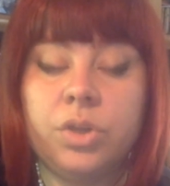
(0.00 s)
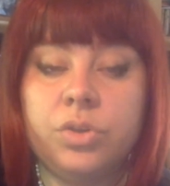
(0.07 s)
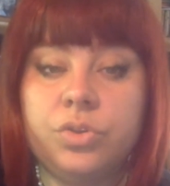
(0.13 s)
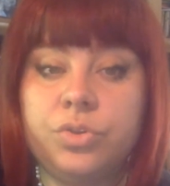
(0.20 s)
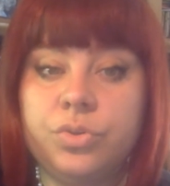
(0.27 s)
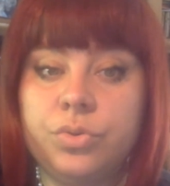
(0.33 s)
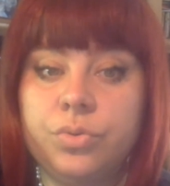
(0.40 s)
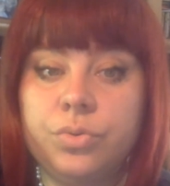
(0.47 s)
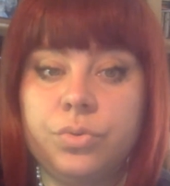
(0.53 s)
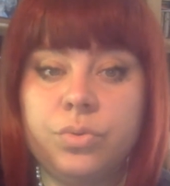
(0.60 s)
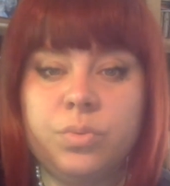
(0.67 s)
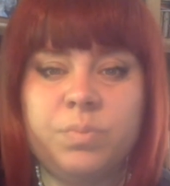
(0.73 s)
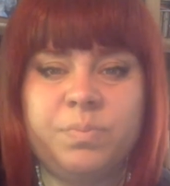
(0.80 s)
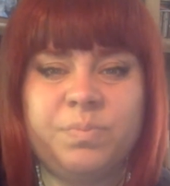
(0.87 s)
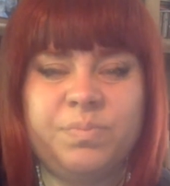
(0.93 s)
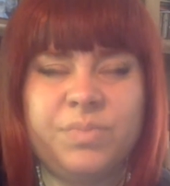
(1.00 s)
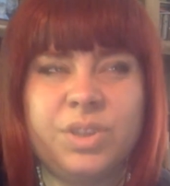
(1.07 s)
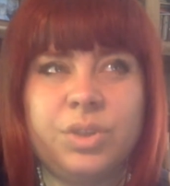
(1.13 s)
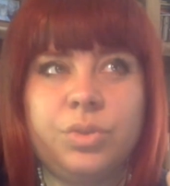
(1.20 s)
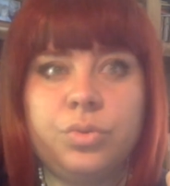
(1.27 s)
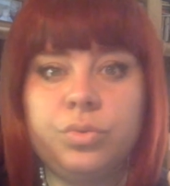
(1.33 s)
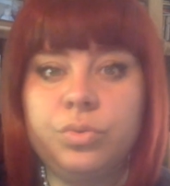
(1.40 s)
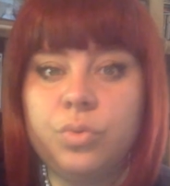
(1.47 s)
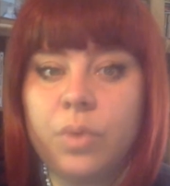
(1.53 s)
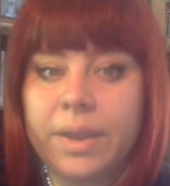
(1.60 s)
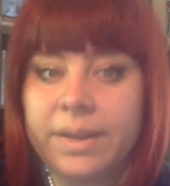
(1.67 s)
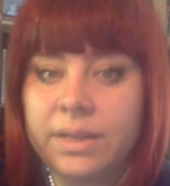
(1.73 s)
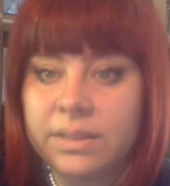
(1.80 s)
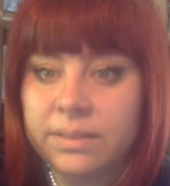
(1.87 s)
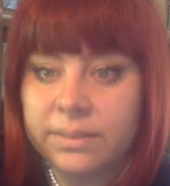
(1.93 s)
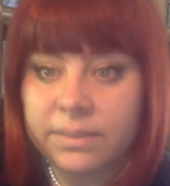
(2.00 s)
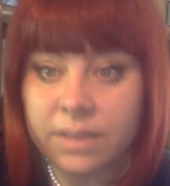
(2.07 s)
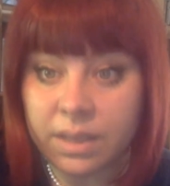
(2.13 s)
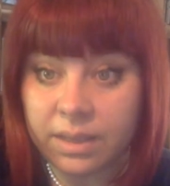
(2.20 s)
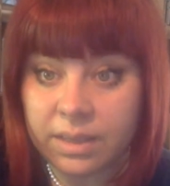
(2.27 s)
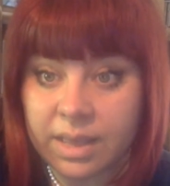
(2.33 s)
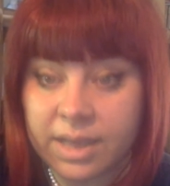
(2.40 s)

to to do anything.